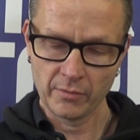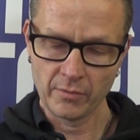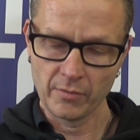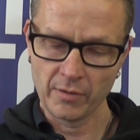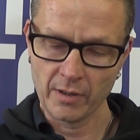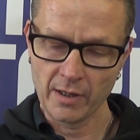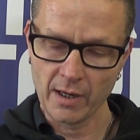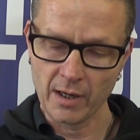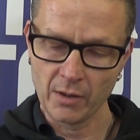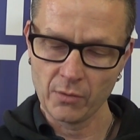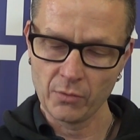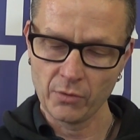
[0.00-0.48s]
the
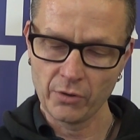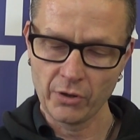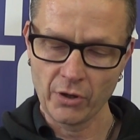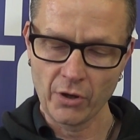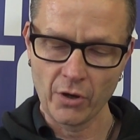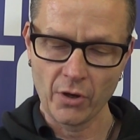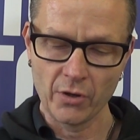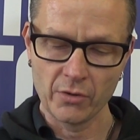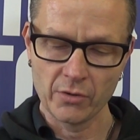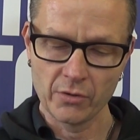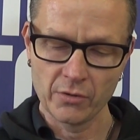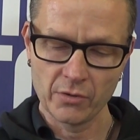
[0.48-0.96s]
yellow
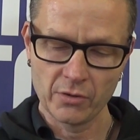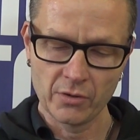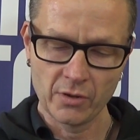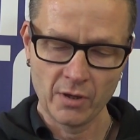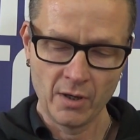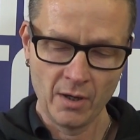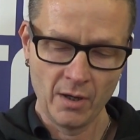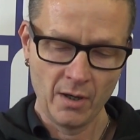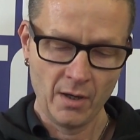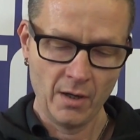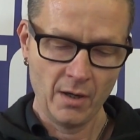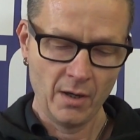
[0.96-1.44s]
curtains
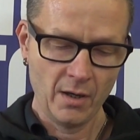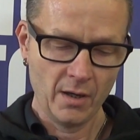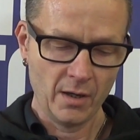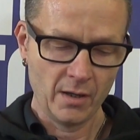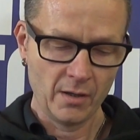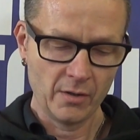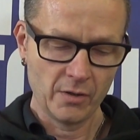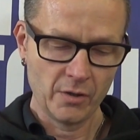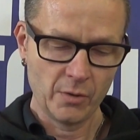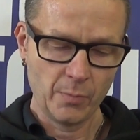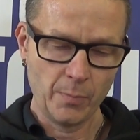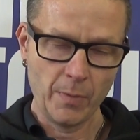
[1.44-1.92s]
and a
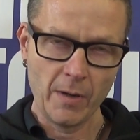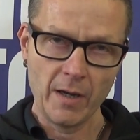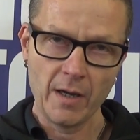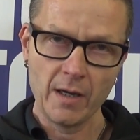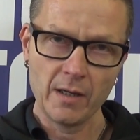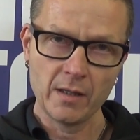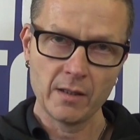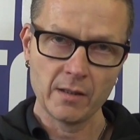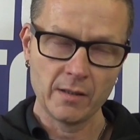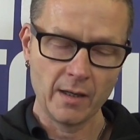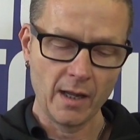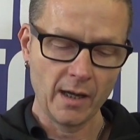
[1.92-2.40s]

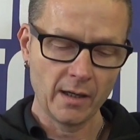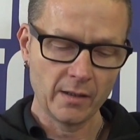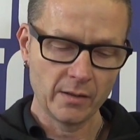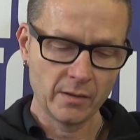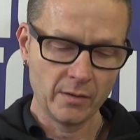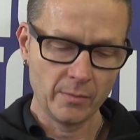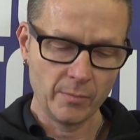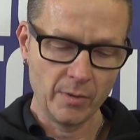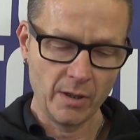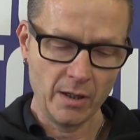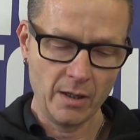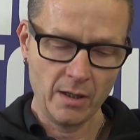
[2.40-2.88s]
space next to
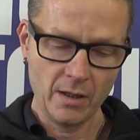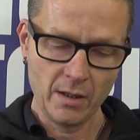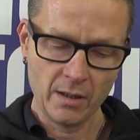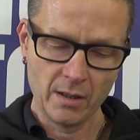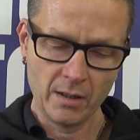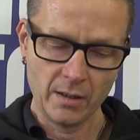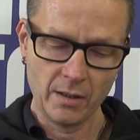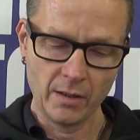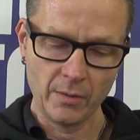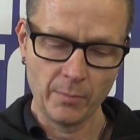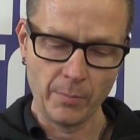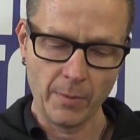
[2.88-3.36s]
me
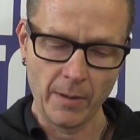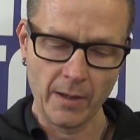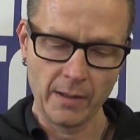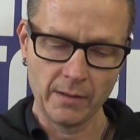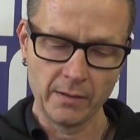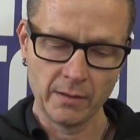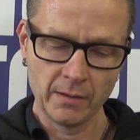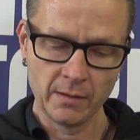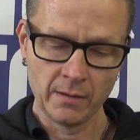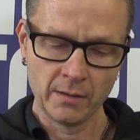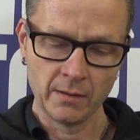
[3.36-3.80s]
in the bed.